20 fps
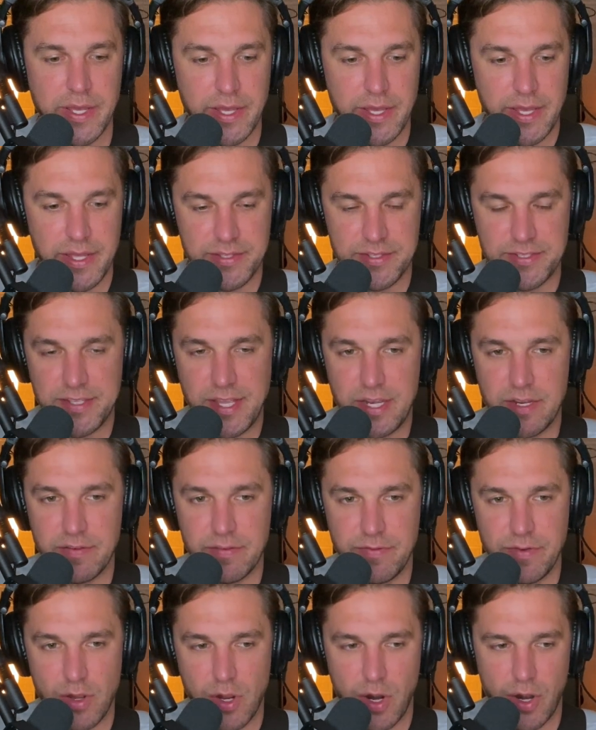Instead
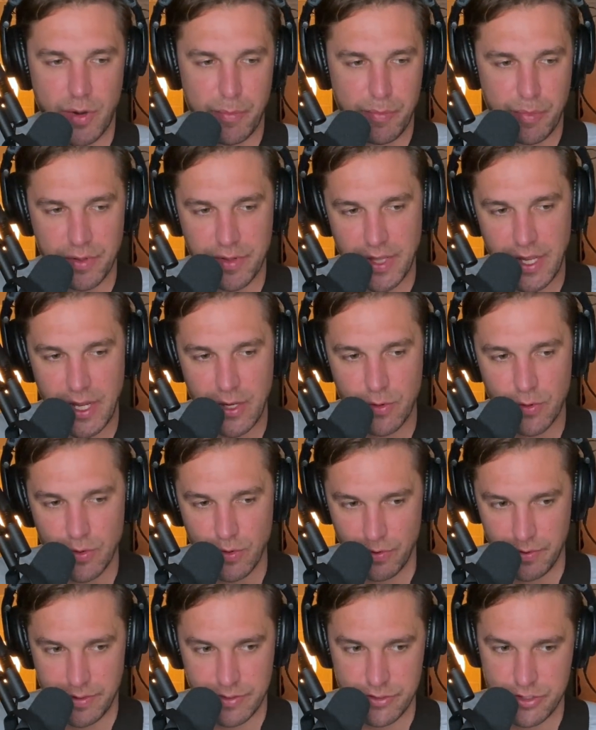of our plain
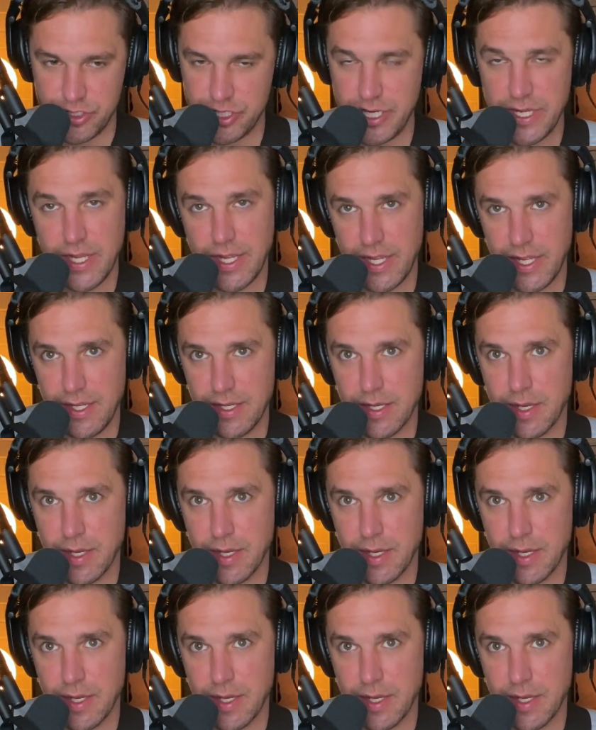old G,